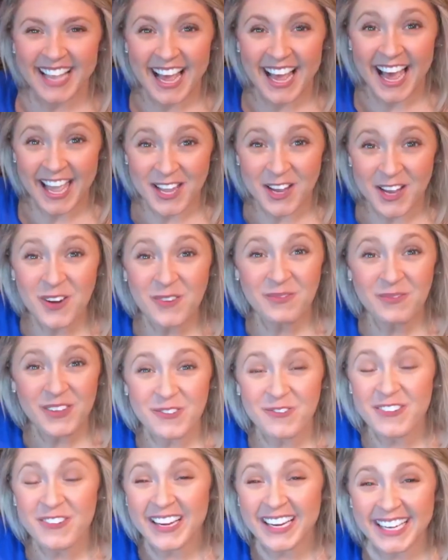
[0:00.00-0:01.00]
I hope
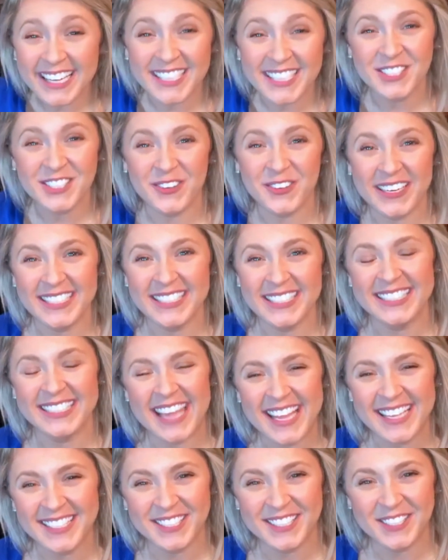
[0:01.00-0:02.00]
you really enjoyed
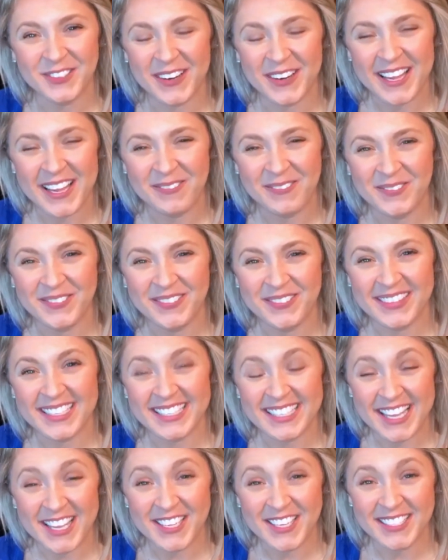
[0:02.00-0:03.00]
today's story.
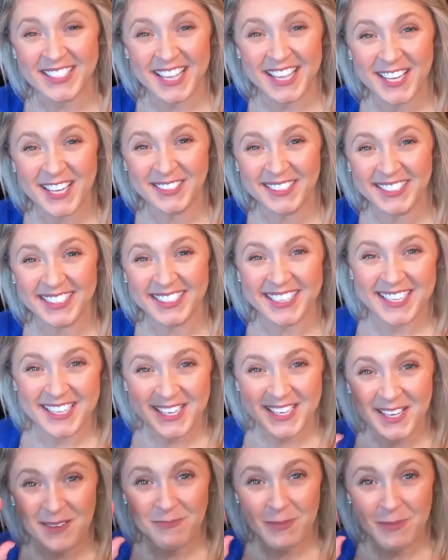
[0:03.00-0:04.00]
See you
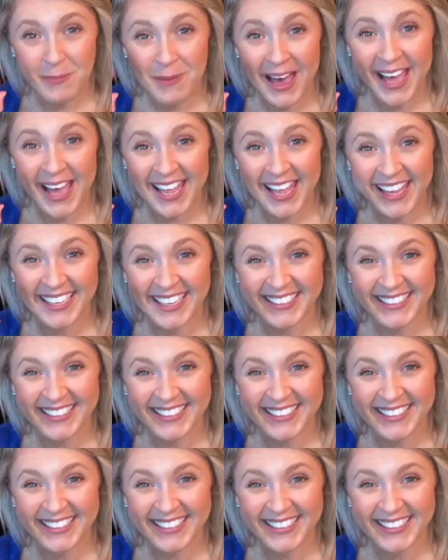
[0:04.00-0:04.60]
soon. Bye-bye.